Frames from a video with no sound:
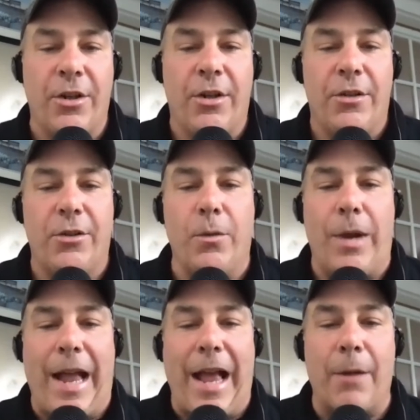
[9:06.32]
to
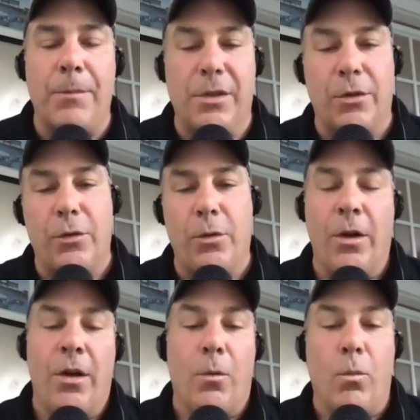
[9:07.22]
absolute
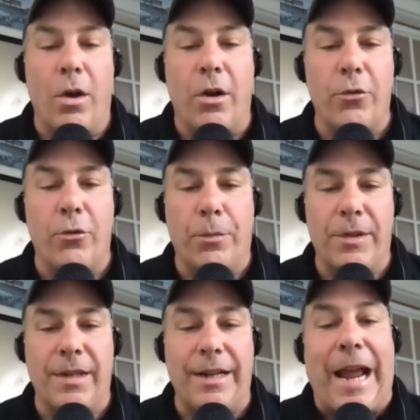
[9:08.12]

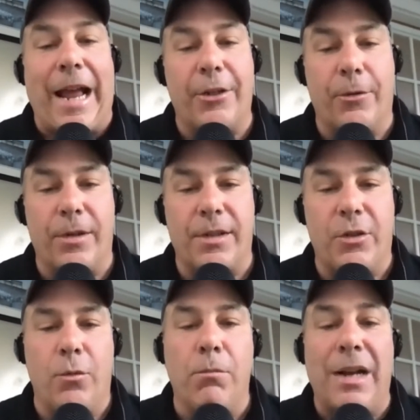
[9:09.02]
100% accuracy.
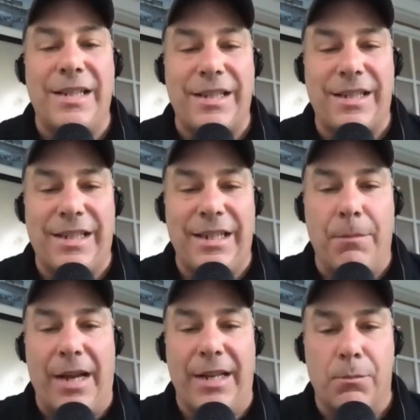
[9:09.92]
You must see
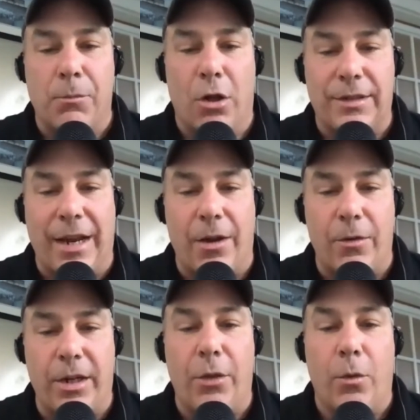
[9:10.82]
my small
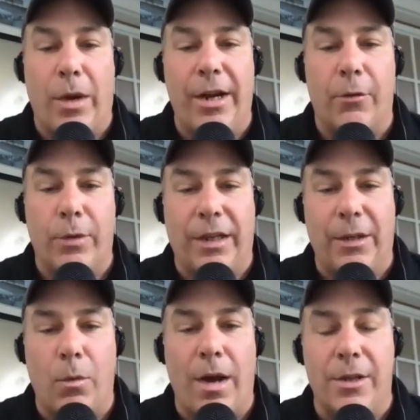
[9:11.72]
town in the way it really
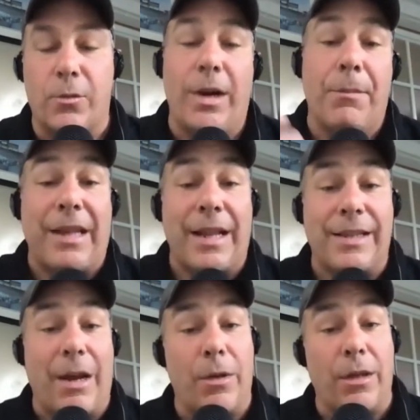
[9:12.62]
was, right? But that's
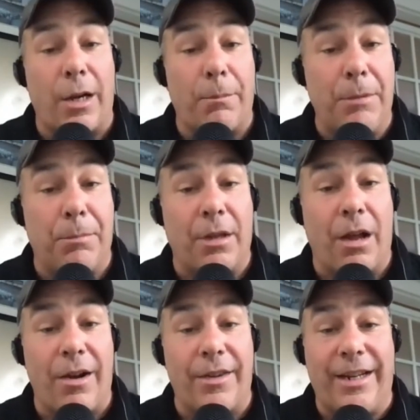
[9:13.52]
how a lot of people
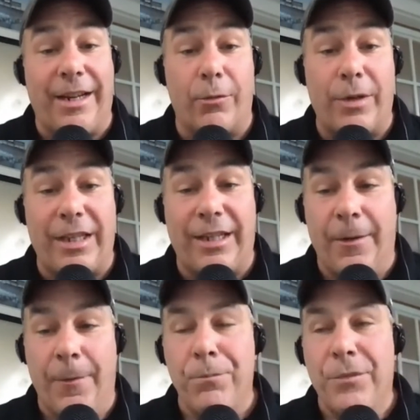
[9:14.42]
are. They get really
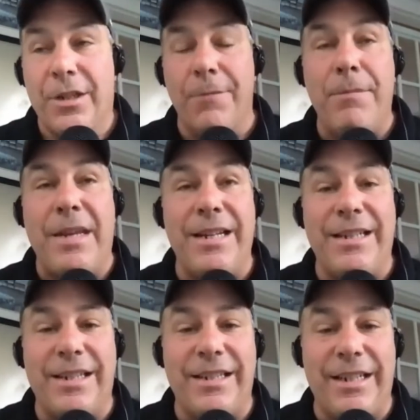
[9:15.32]
committed
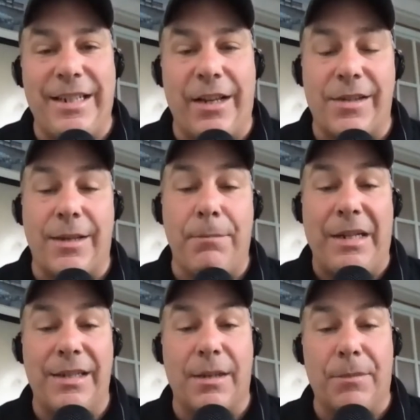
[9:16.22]
to details that
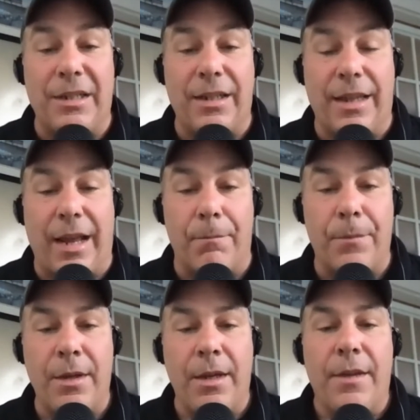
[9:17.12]
mean something to them
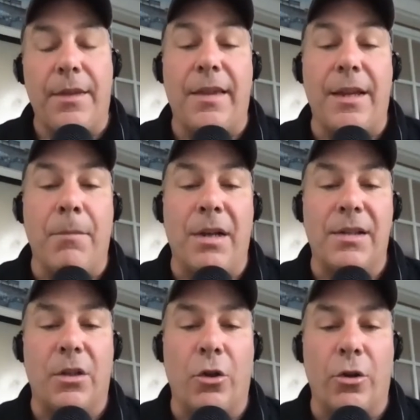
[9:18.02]
that they
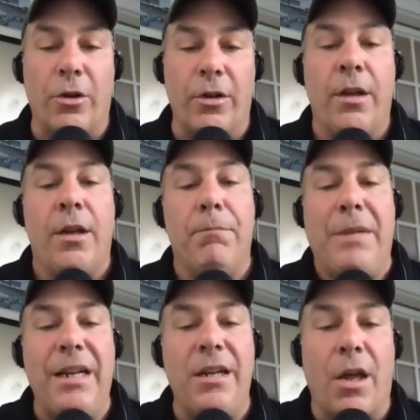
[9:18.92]
must learn
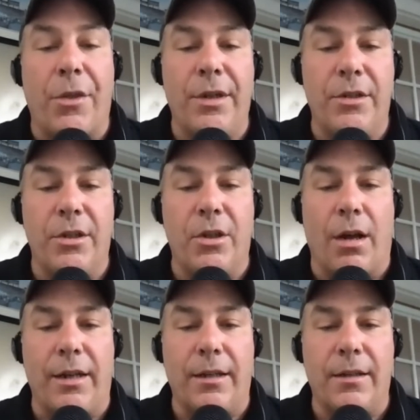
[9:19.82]
mean nothing to the
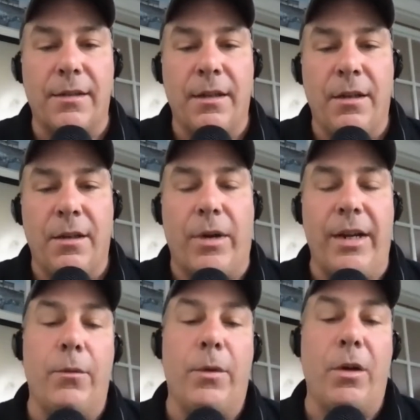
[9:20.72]
audience,
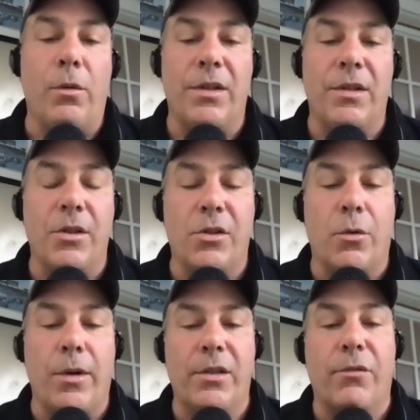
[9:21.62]
right? We don't listen to
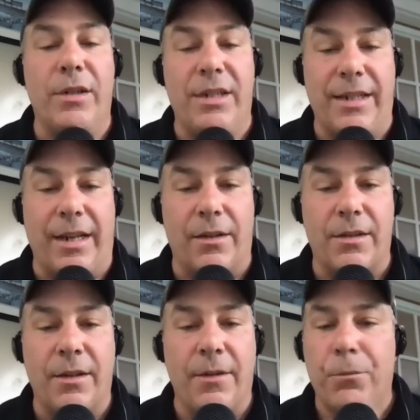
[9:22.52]
stories for
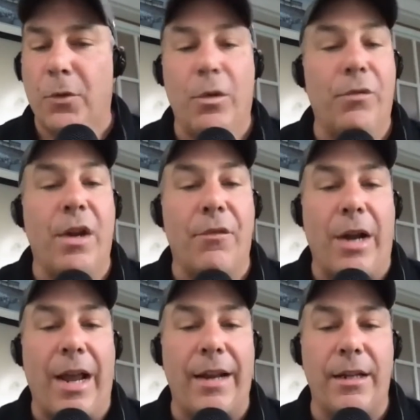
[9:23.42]
details. We've never
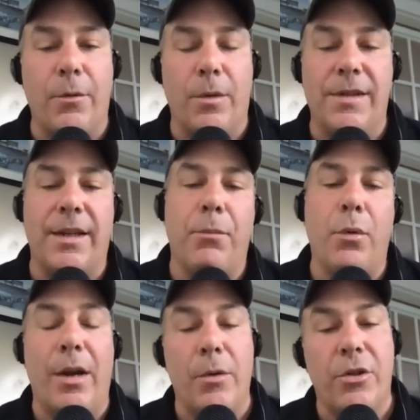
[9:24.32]
had anyone say,
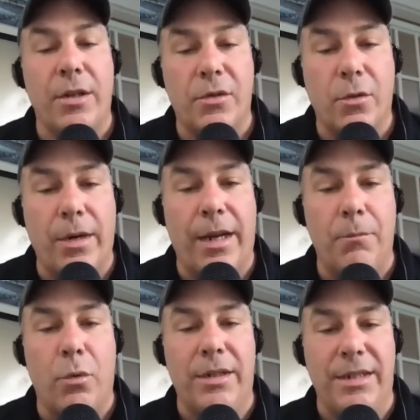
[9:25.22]
boy, I wish that story had
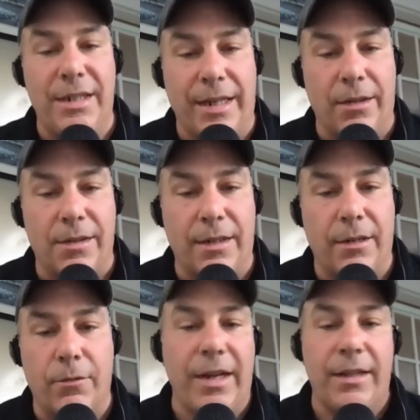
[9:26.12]
more details in
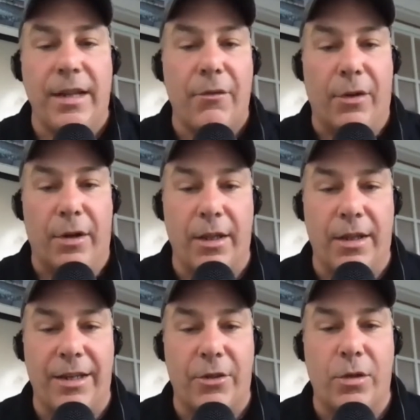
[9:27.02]
it, right? Never in the
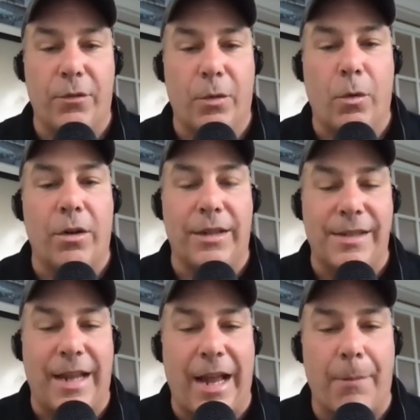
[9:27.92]
history of the world has
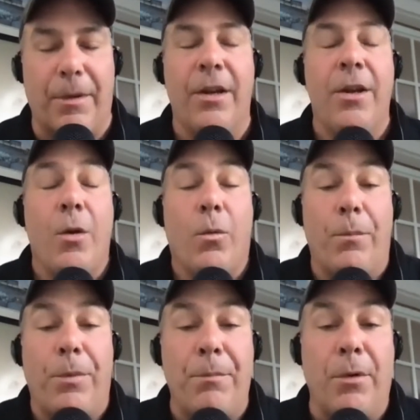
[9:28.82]
that happened.
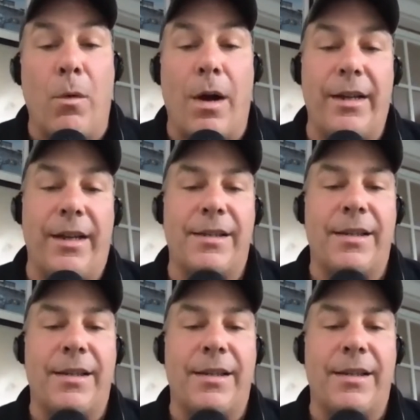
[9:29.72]
What people want is